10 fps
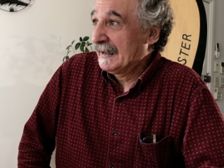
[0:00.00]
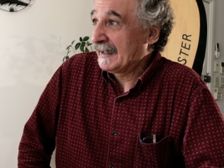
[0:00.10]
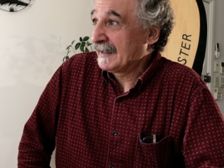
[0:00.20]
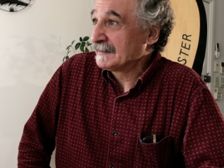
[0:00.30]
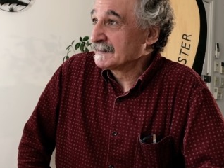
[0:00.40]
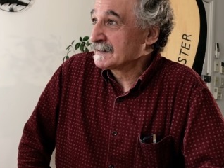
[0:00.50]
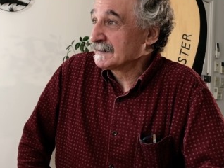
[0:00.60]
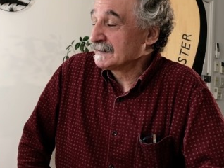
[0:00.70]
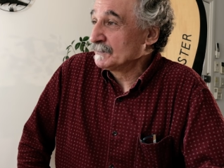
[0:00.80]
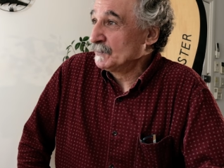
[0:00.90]
And
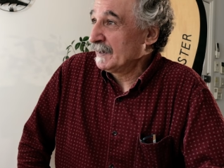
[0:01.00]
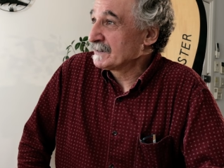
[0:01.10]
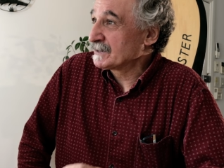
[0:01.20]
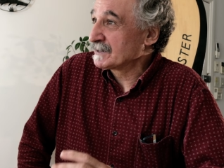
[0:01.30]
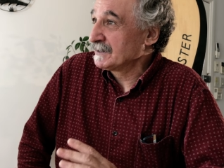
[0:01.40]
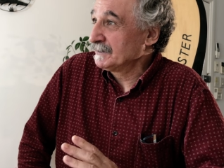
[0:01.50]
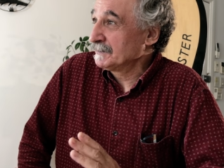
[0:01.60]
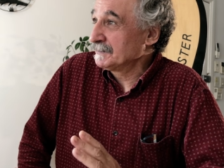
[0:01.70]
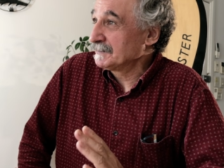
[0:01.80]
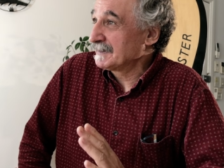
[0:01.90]
once
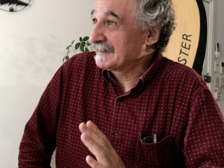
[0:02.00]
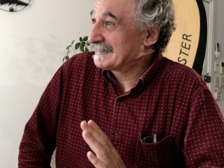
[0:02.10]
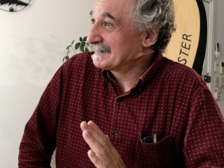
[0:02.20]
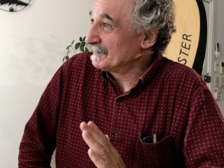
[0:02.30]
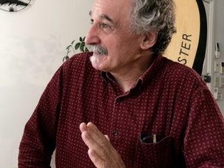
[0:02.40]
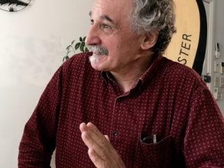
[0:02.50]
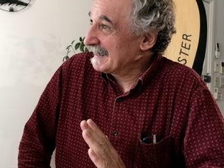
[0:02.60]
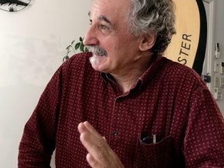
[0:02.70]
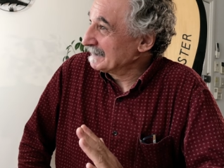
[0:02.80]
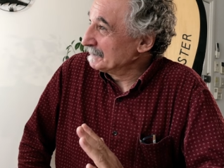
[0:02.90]
you, once
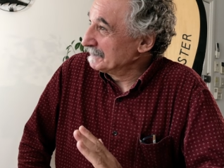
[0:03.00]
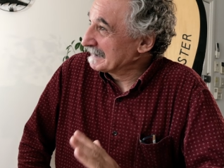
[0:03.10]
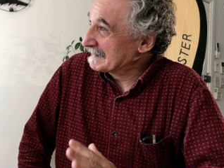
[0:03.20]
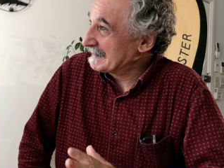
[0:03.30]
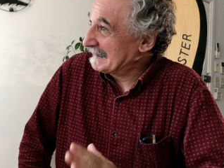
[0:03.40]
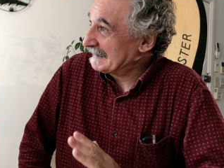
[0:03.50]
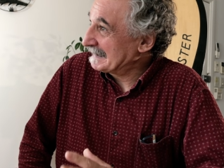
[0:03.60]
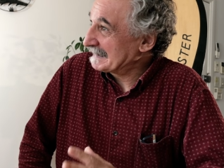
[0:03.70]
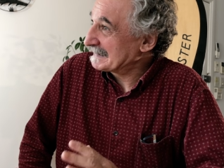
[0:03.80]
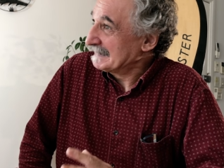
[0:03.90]
that little
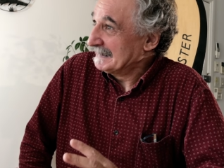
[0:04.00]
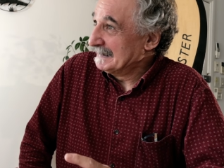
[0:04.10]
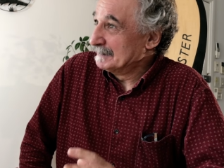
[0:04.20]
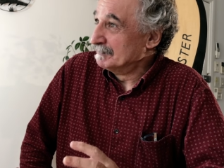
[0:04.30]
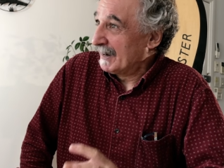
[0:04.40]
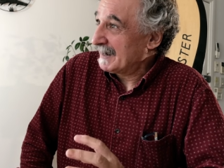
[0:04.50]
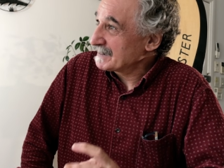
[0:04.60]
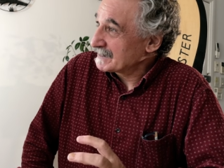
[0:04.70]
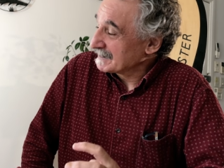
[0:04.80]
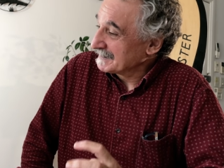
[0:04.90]
guitar
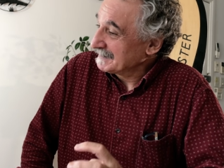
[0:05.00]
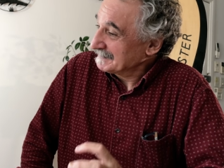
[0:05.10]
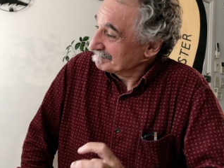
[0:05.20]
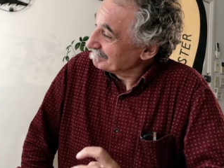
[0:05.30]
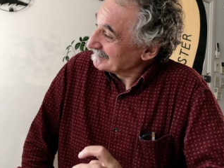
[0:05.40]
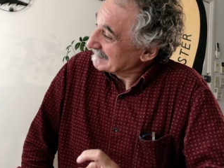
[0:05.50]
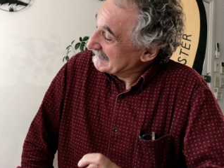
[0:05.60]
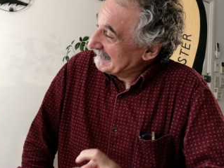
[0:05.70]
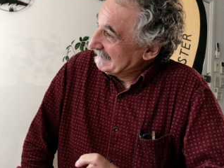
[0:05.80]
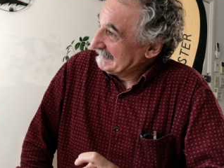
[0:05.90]
bites you,
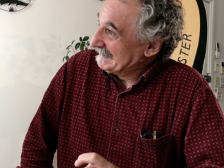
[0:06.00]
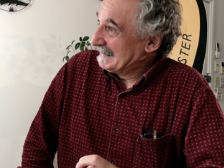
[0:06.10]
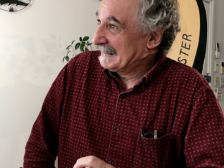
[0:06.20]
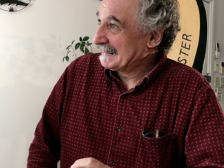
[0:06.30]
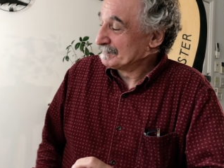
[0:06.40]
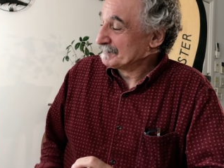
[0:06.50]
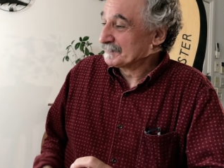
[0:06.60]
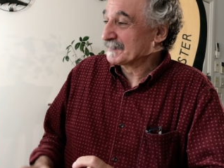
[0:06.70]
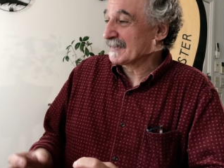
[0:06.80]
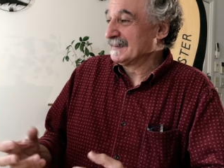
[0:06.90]

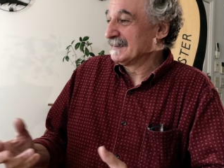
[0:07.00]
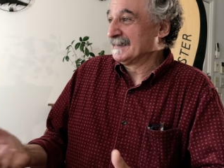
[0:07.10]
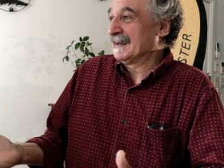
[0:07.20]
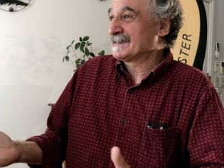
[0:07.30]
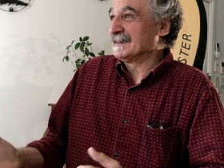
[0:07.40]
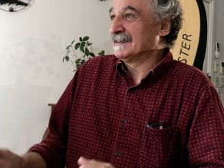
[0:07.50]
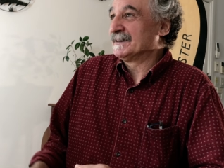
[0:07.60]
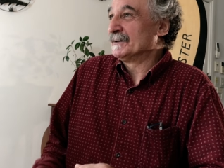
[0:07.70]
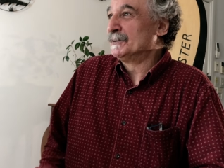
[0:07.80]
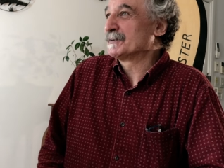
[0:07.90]
um, that's it,
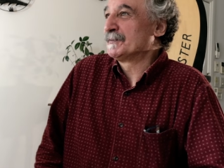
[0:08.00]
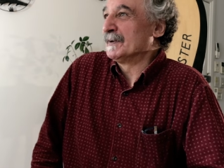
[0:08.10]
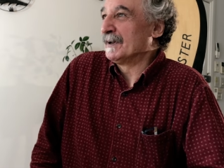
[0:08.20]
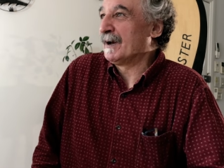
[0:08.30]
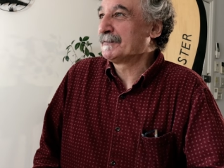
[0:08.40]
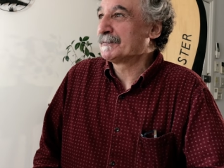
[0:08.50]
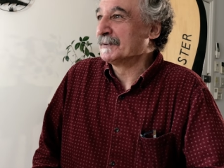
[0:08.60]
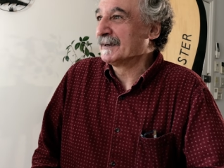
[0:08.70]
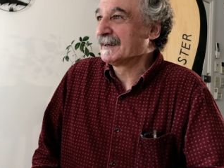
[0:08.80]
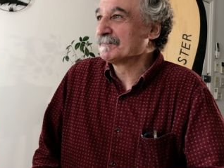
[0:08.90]
you're hooked for life
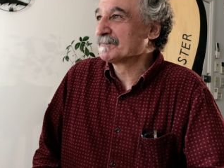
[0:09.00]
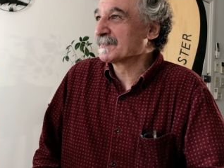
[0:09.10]
really.